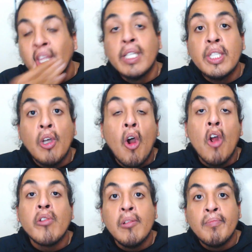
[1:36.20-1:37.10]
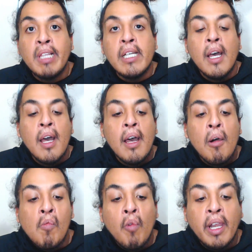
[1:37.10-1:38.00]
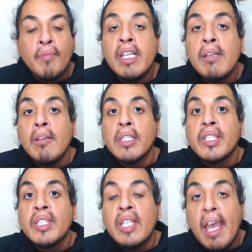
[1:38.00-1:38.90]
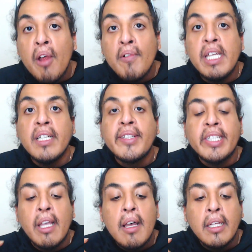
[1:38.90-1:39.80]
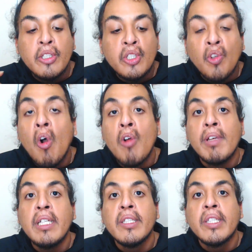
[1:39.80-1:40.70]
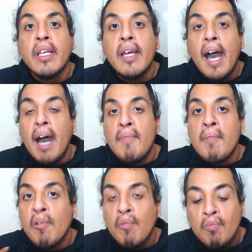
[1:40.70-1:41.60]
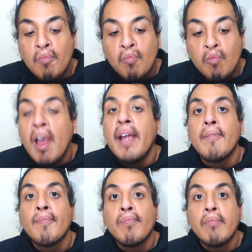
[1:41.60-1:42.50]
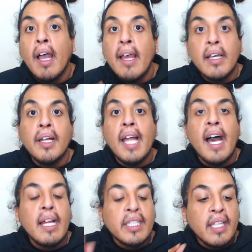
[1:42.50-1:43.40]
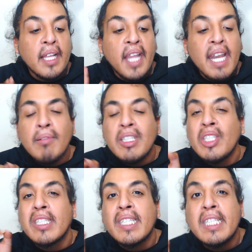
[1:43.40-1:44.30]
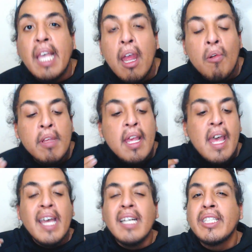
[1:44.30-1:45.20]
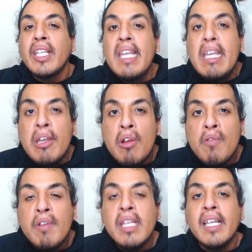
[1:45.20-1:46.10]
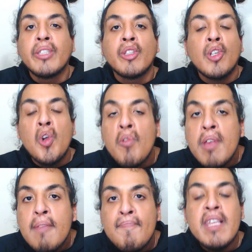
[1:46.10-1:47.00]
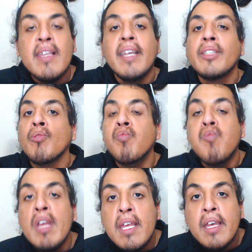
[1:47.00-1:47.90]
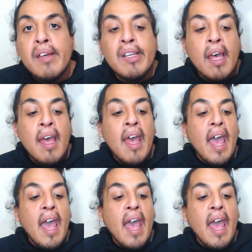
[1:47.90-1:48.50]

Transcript: this is arguably one of the scariest stories I've ever read. I ain't gonna lie, not even just scary, it's eerie, it's creepy, it's weird,